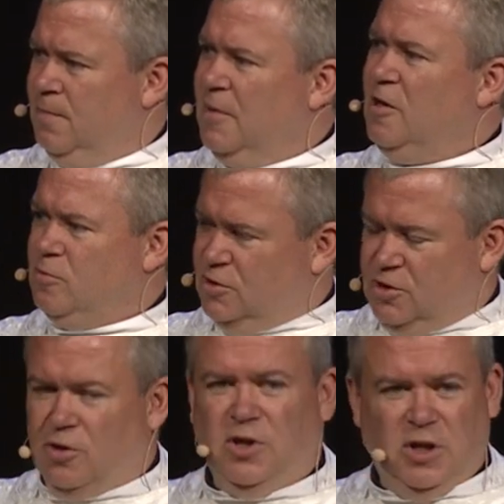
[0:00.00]
Things will
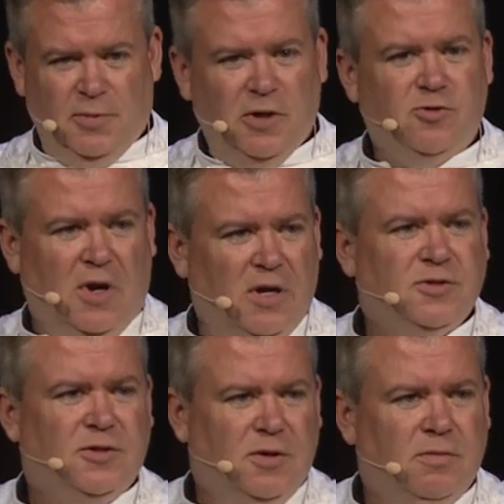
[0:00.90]
still need to be
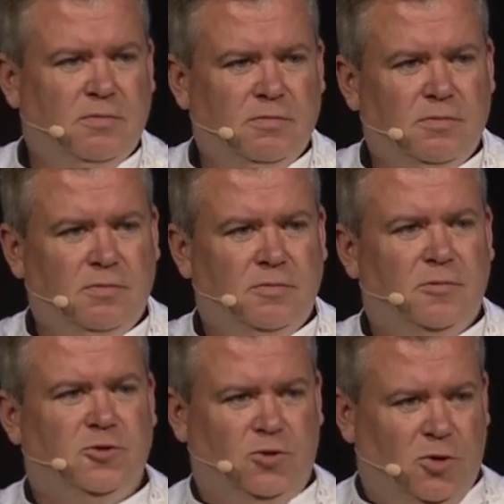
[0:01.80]
addressed,
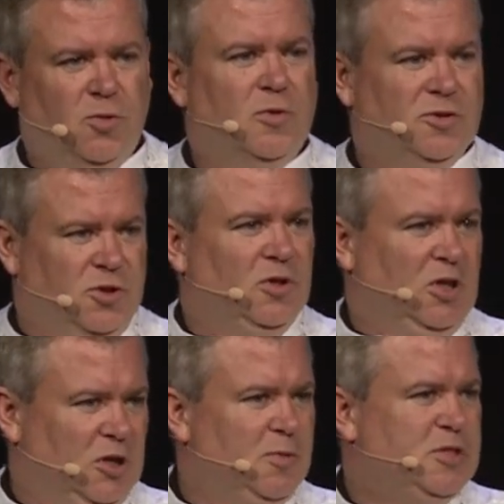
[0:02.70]
truth will still
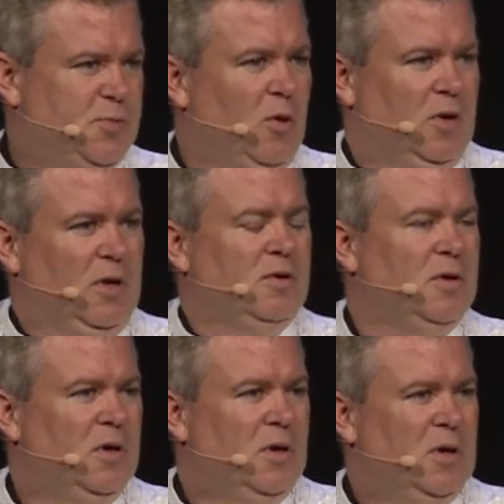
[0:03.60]
need to be spoken,
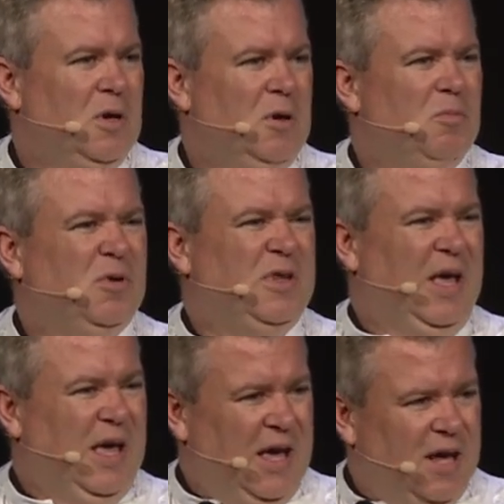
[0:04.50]
but the
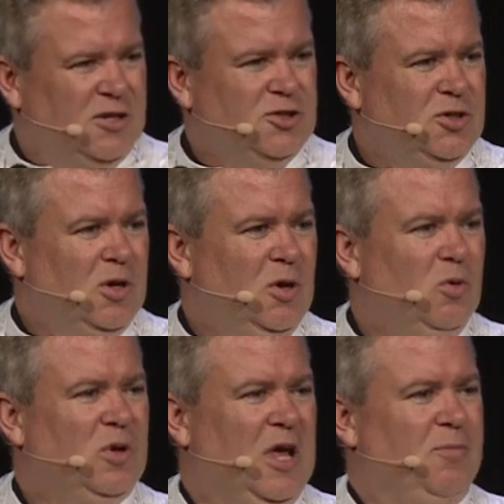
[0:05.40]
edge
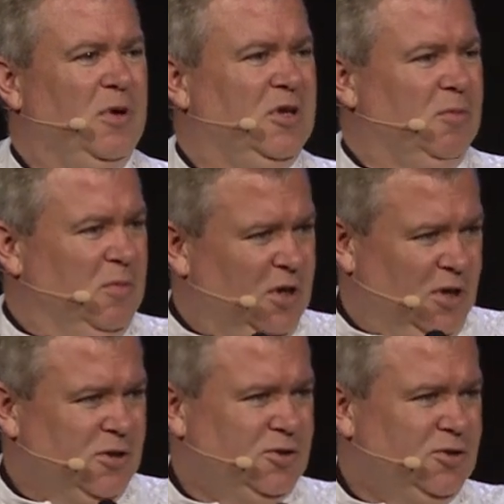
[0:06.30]
would have been
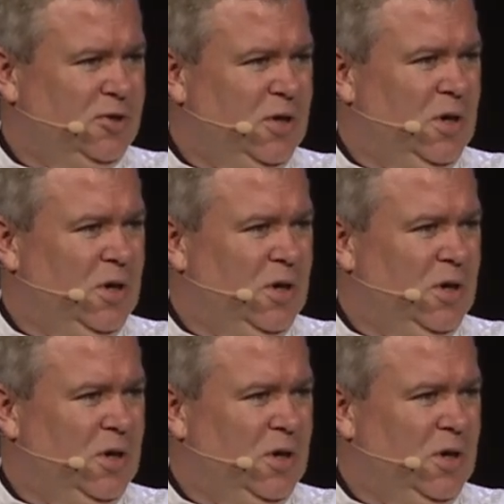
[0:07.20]
diminished